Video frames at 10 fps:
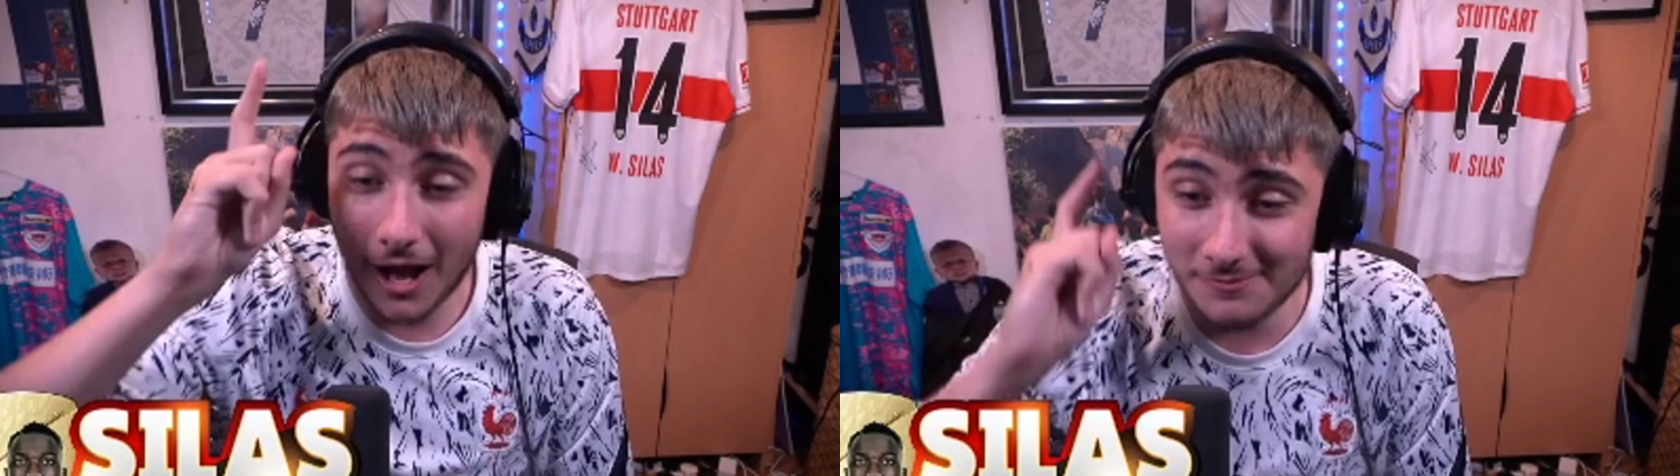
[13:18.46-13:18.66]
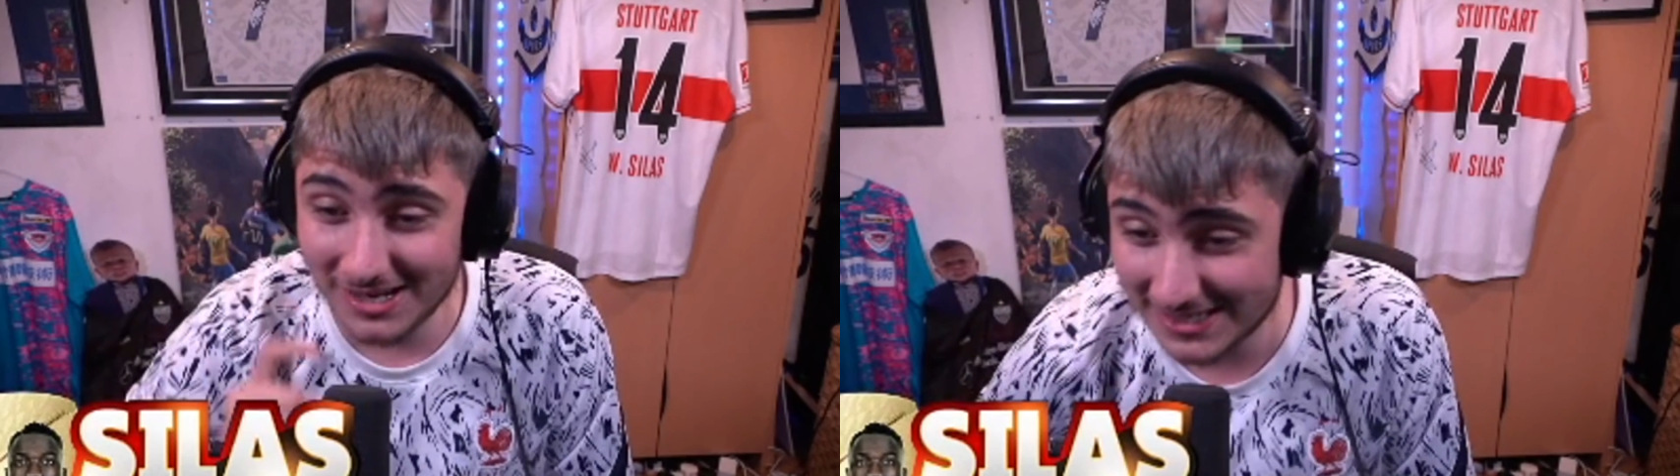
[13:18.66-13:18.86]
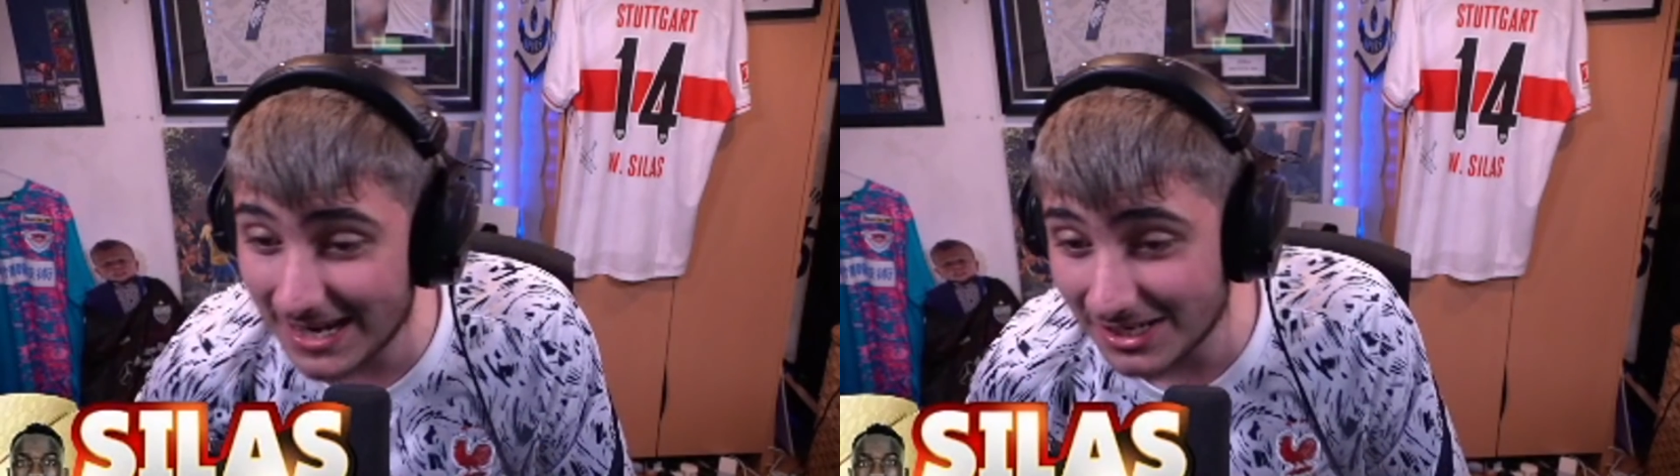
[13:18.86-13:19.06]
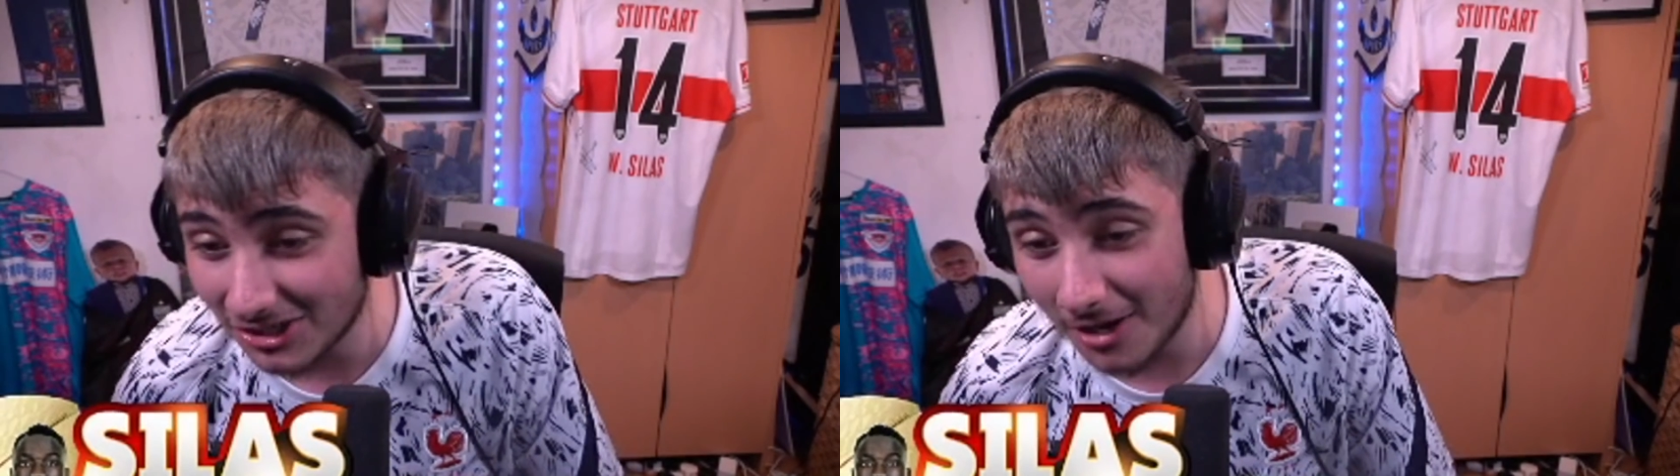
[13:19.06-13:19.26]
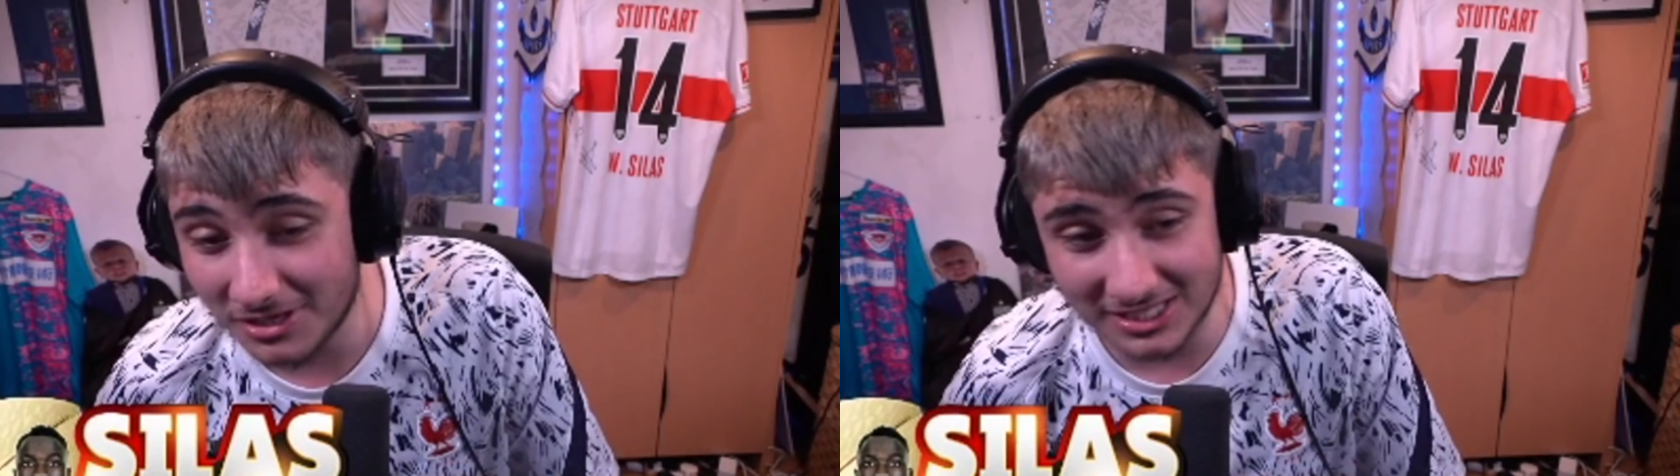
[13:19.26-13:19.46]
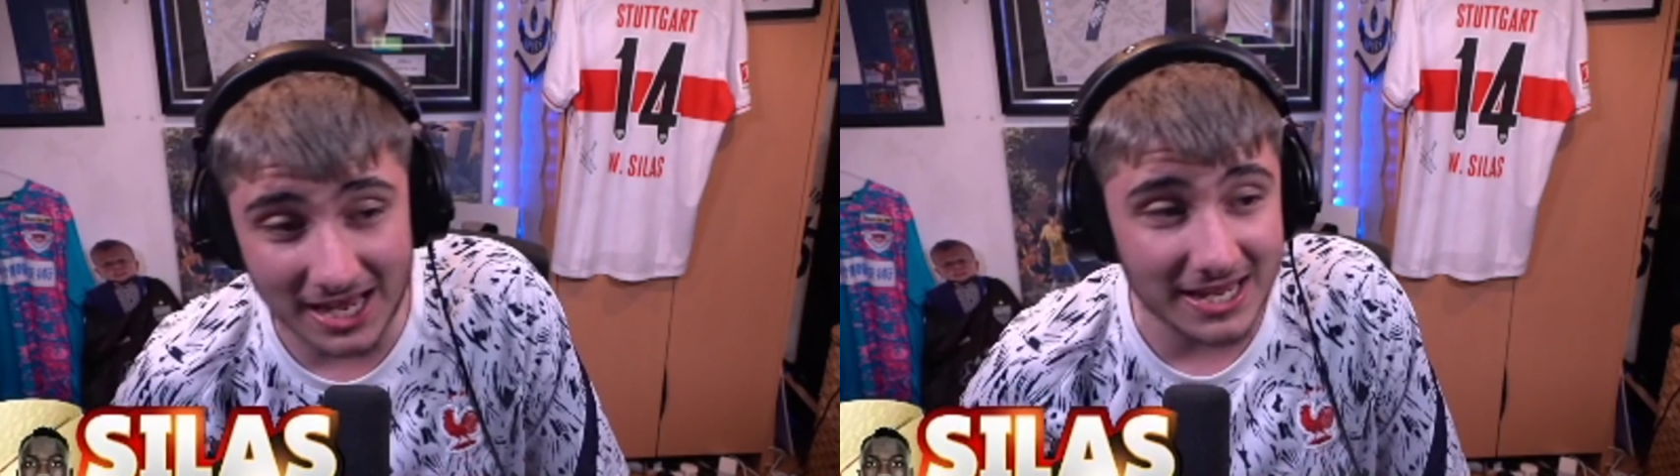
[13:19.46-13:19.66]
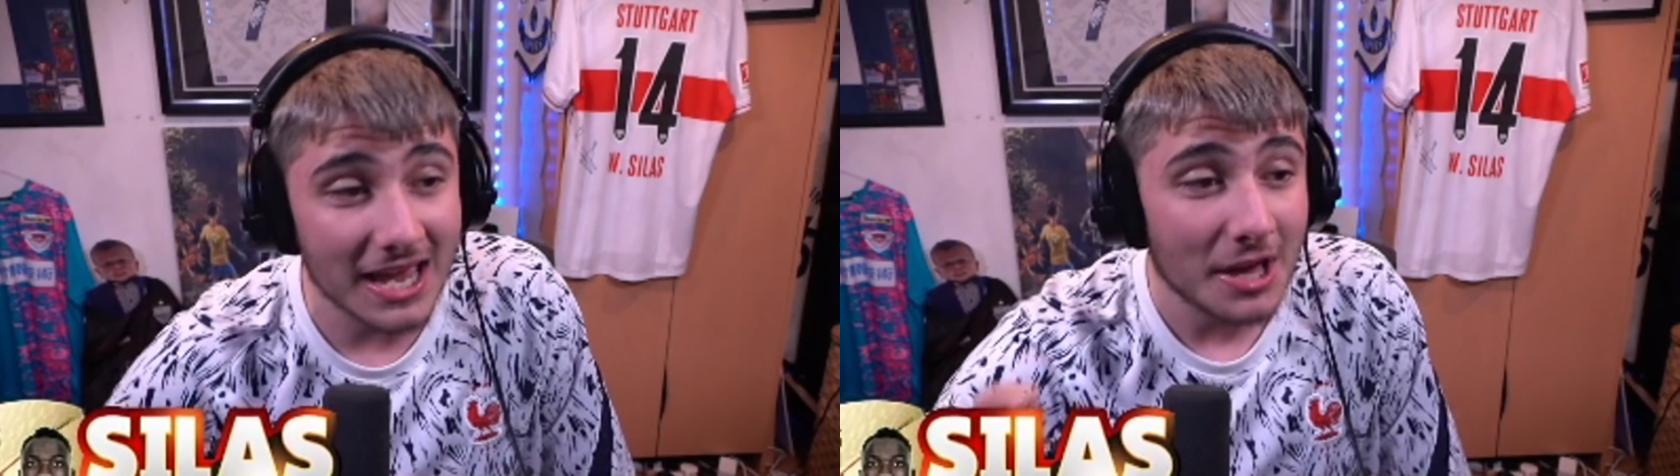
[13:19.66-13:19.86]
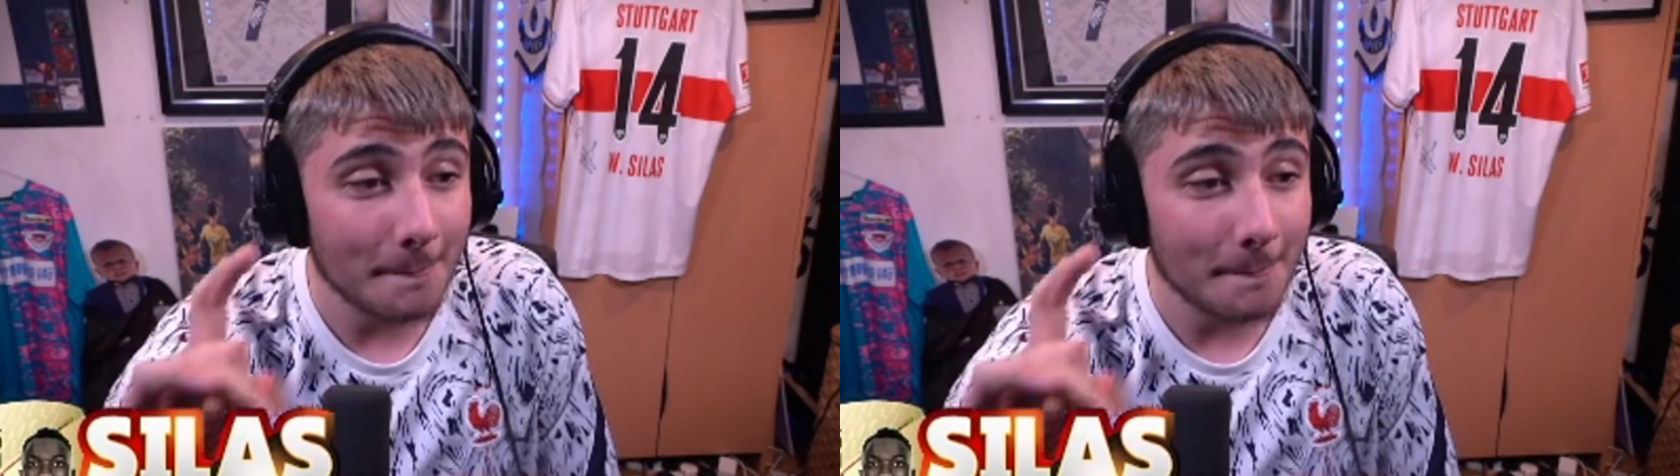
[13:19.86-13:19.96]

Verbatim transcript: I'm going to take this time to say